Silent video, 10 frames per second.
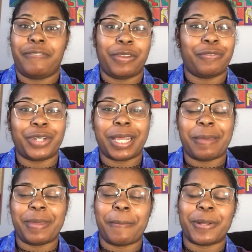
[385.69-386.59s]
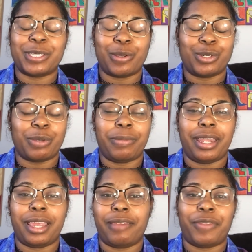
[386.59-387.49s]
Feel free to hit me up on social
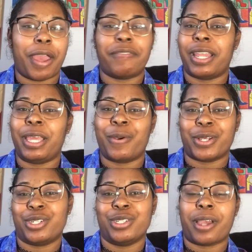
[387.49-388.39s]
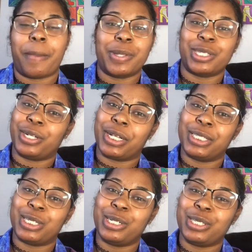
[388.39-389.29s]
media if you have any questions, comments, or
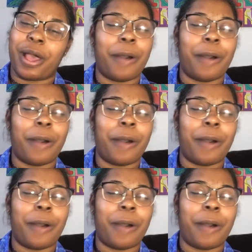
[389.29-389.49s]
concerns.